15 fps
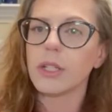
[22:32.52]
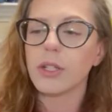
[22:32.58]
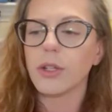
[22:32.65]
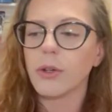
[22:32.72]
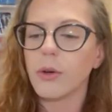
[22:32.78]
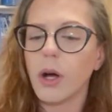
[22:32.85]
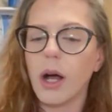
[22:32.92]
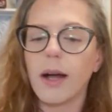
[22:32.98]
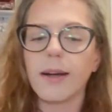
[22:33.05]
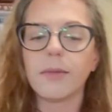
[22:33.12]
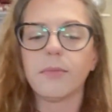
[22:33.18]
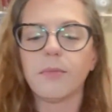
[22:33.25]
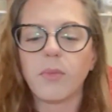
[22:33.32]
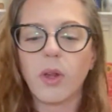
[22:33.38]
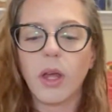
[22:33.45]
too.
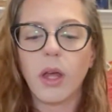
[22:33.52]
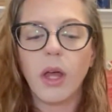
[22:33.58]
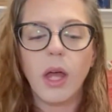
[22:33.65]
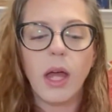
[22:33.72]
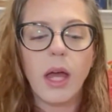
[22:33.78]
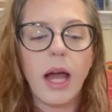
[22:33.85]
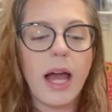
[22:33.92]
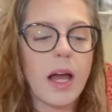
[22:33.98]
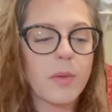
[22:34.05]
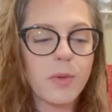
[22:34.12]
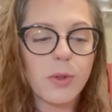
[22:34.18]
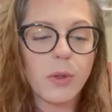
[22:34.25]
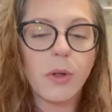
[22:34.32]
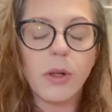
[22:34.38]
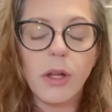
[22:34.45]
I
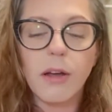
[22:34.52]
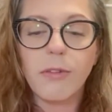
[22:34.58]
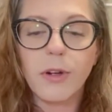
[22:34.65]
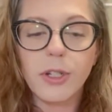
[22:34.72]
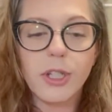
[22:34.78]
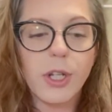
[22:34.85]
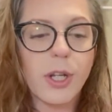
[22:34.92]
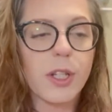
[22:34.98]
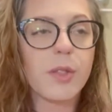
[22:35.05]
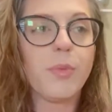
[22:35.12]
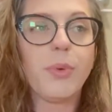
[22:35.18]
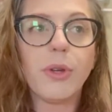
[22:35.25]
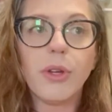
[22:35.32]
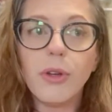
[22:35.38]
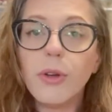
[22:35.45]
absolutely love her. She does
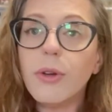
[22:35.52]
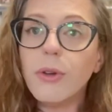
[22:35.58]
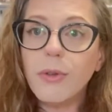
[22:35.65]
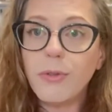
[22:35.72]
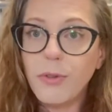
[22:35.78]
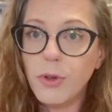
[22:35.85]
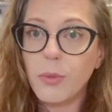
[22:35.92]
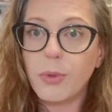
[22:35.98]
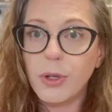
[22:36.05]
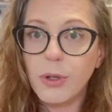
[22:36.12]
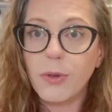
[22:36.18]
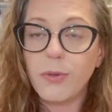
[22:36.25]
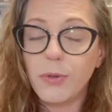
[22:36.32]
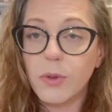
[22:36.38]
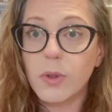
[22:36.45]
beautiful,
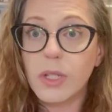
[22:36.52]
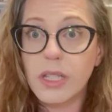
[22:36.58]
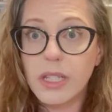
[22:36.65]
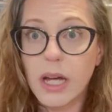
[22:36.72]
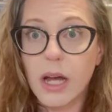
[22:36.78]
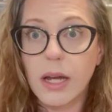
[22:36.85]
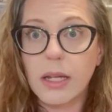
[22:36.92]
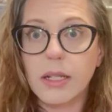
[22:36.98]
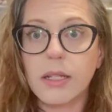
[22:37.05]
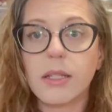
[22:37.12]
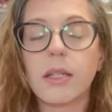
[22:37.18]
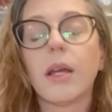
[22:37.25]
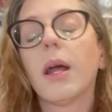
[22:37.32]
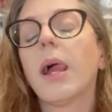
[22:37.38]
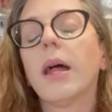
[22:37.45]
beautiful designs.